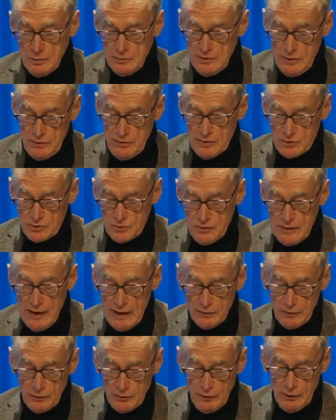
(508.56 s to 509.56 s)
this is the
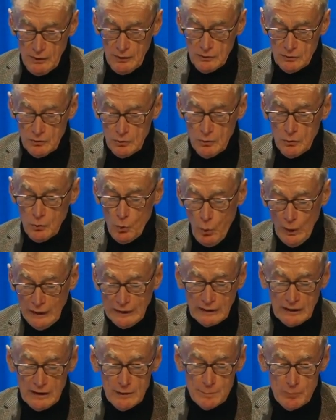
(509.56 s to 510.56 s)
other thing, to
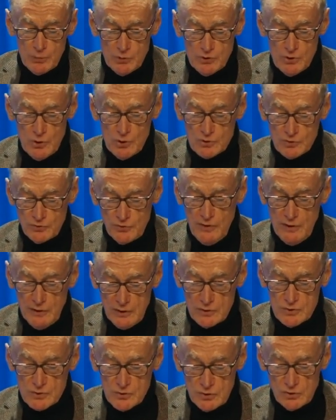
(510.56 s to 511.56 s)
quickly produce
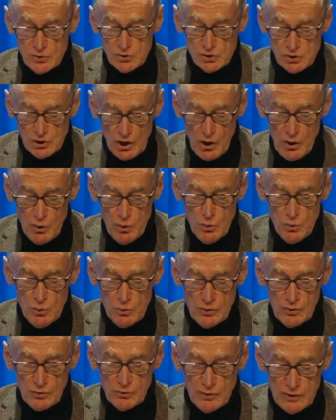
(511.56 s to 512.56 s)
figures that show
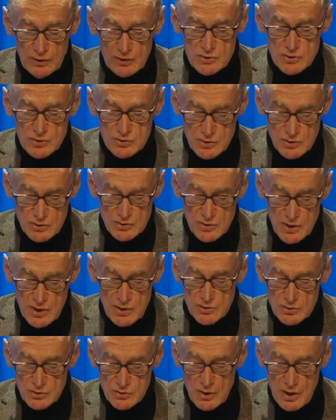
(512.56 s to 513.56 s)
the thing's a
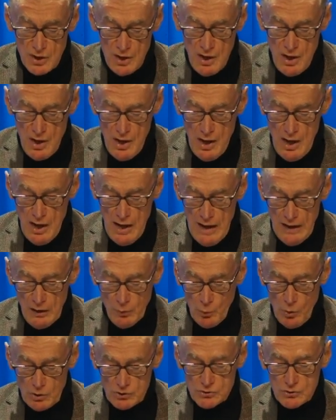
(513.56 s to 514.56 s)
success. And it
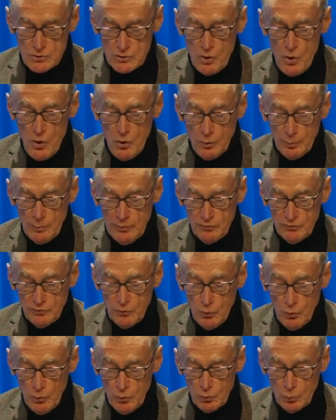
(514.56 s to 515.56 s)
wasn't long
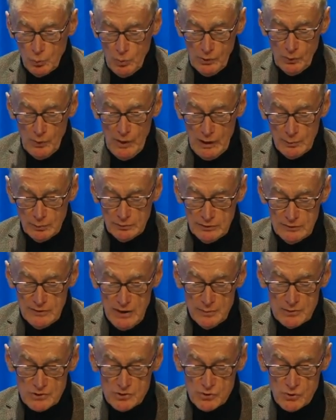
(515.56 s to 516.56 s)
before we were able to
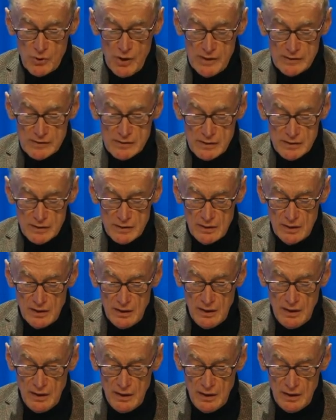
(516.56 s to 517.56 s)
demonstrate
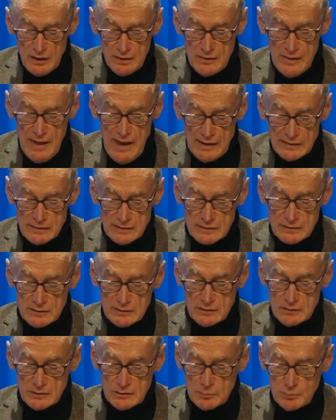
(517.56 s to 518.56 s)
that
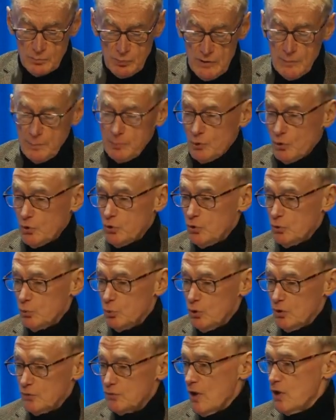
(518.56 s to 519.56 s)
people who
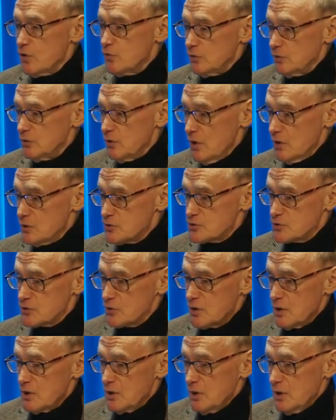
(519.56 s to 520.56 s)
would have overdosed
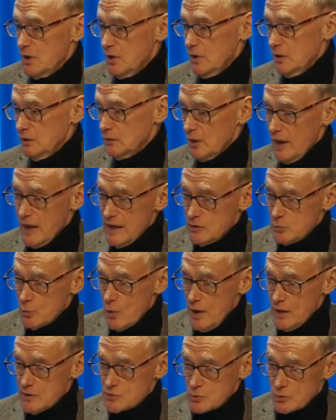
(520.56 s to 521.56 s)
in
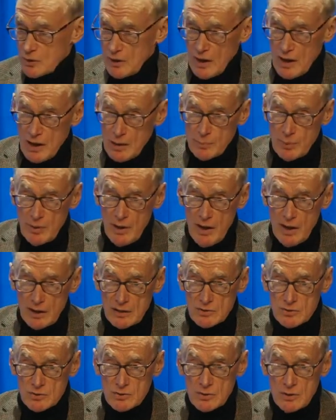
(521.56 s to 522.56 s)
laneways or car
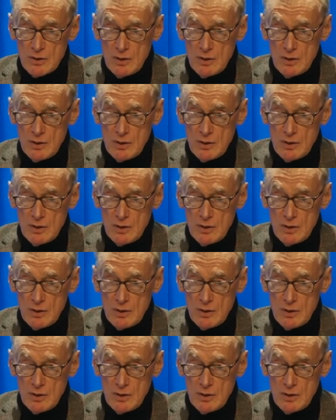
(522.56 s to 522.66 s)
parks